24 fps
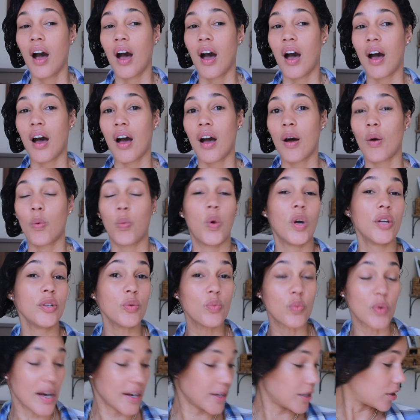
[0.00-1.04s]
One
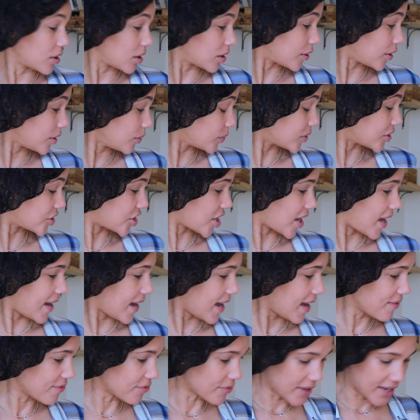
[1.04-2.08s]
regular, which I
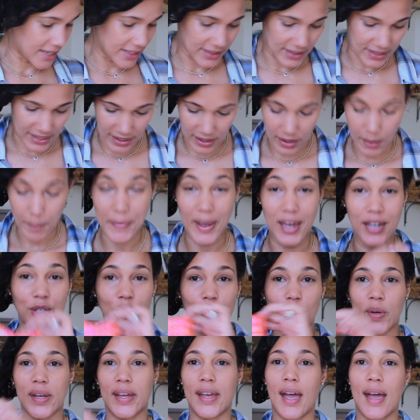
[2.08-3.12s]
have right there. By the
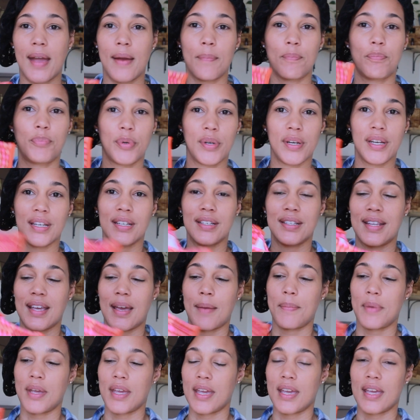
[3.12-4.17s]
way, I'm putting
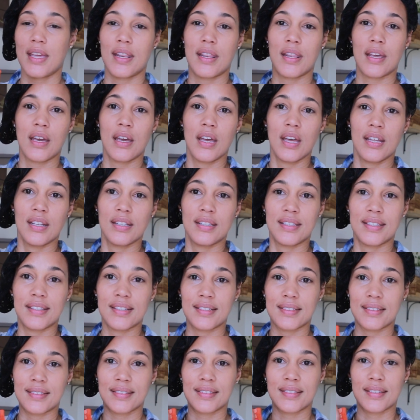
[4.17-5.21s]
them in
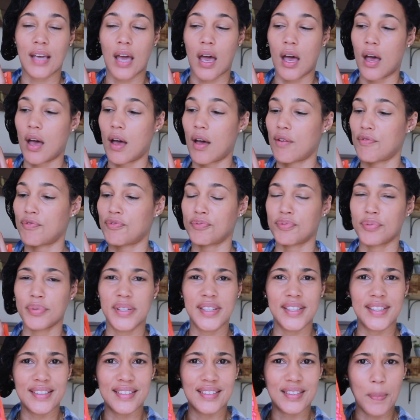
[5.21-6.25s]
this
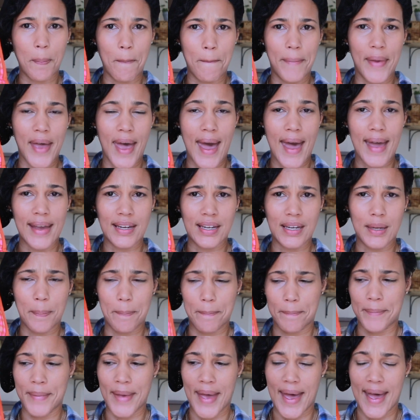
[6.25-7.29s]
freeze pack
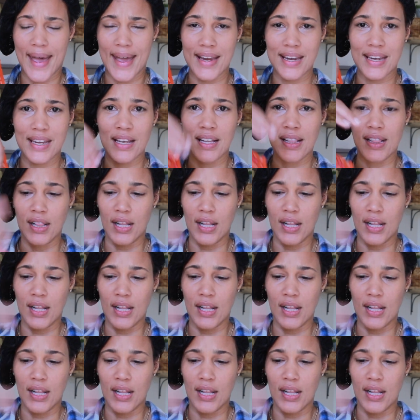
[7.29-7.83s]
bag